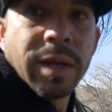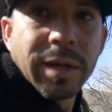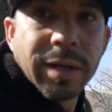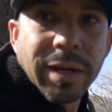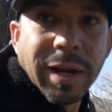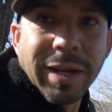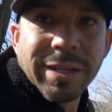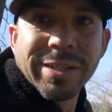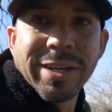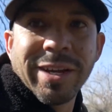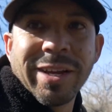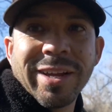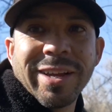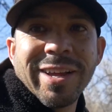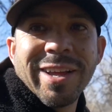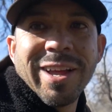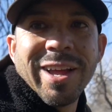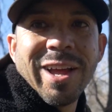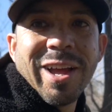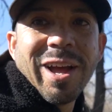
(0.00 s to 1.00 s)
Guys,
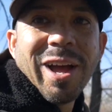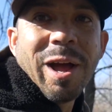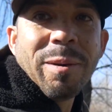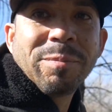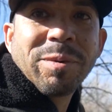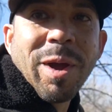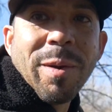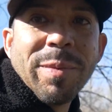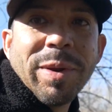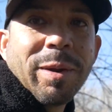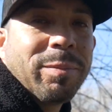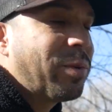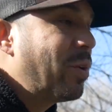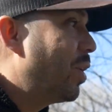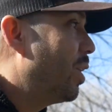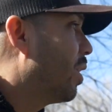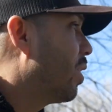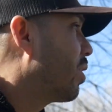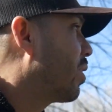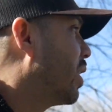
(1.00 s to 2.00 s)
I'm coming up to
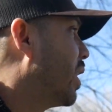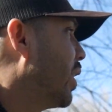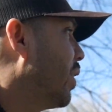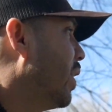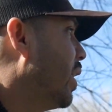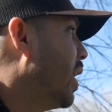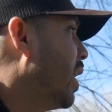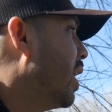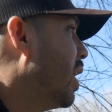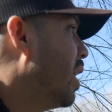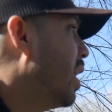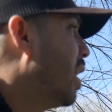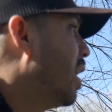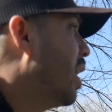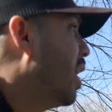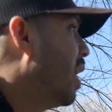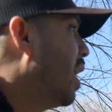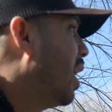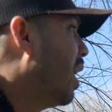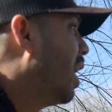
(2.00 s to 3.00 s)
another clearing,
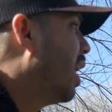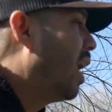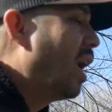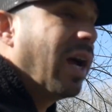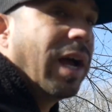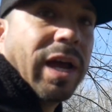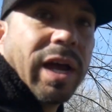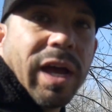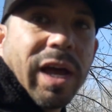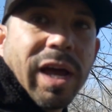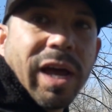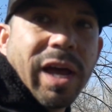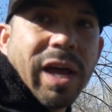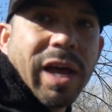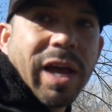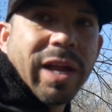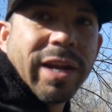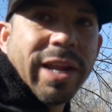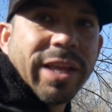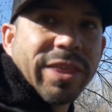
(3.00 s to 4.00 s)

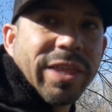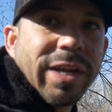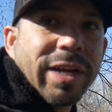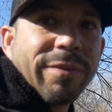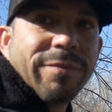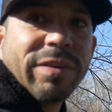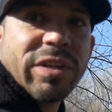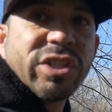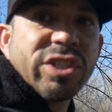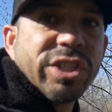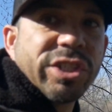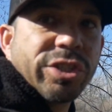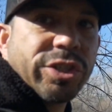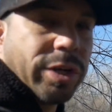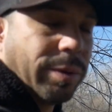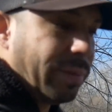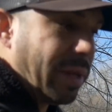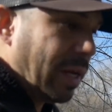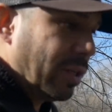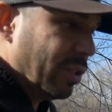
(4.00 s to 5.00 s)
and I think a fish just
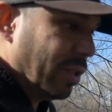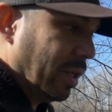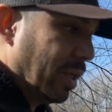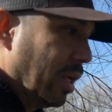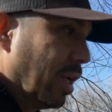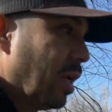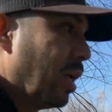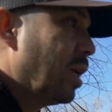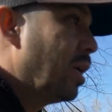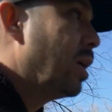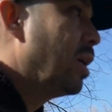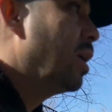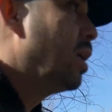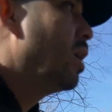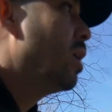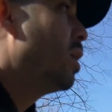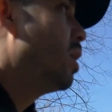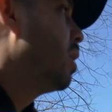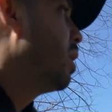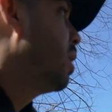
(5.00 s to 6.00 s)
jumped actually.
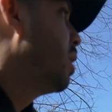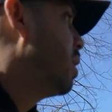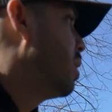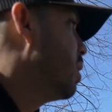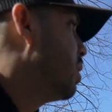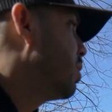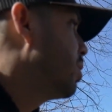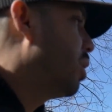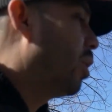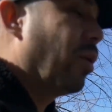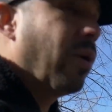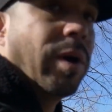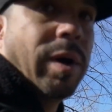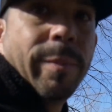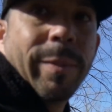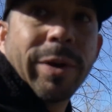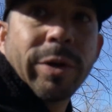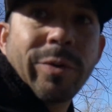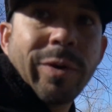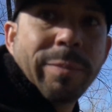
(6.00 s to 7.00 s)
So I'm
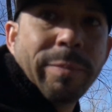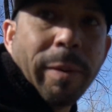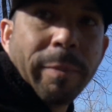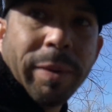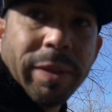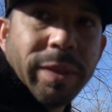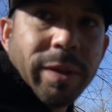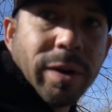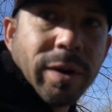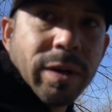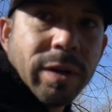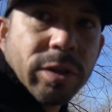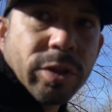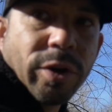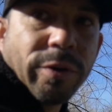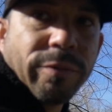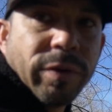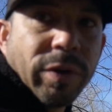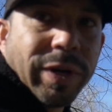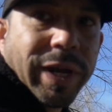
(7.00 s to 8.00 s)
gonna creep up in there, throw a few